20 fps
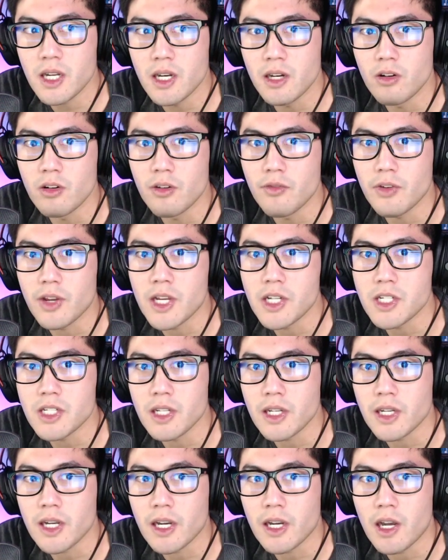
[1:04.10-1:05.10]
a notification
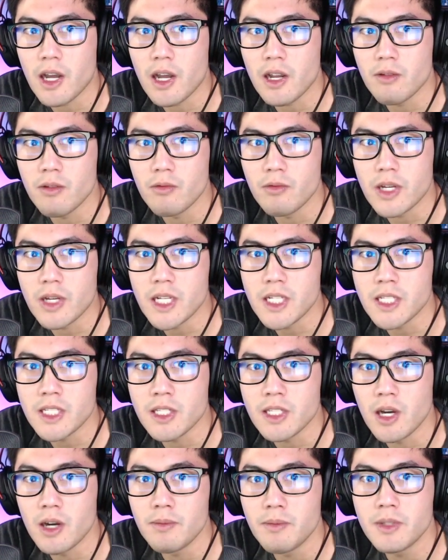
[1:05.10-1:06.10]
like I got
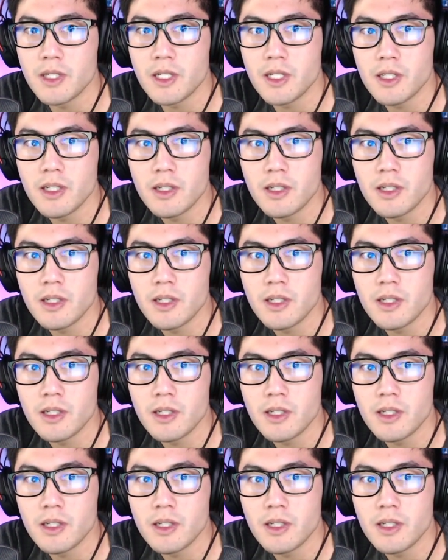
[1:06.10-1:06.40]
resubbed